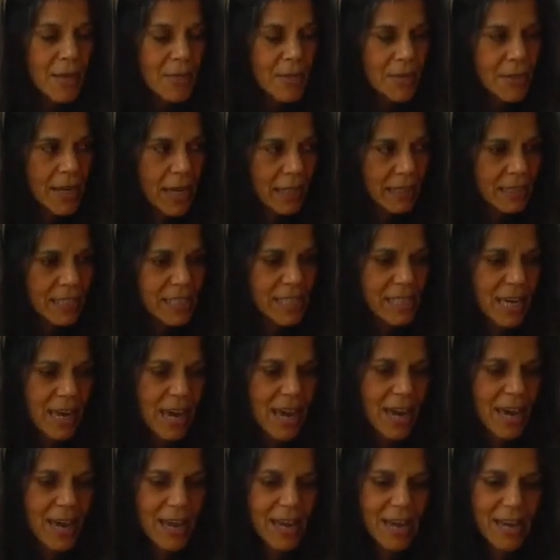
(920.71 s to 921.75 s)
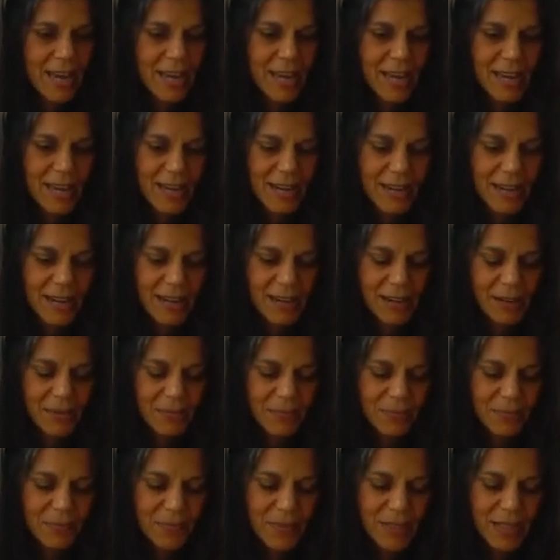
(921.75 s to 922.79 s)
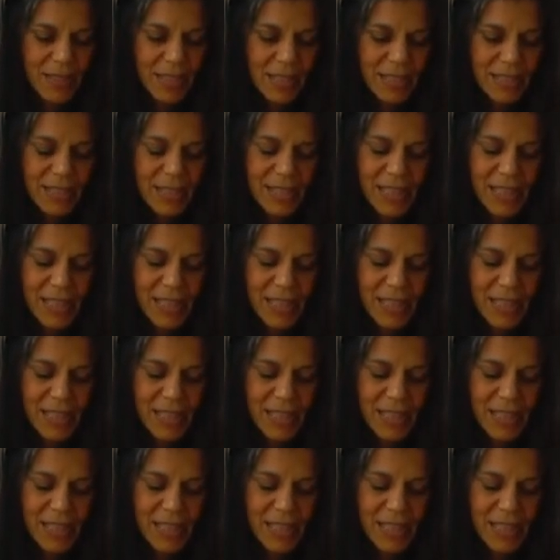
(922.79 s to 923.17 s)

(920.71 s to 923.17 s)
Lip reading: The next day, in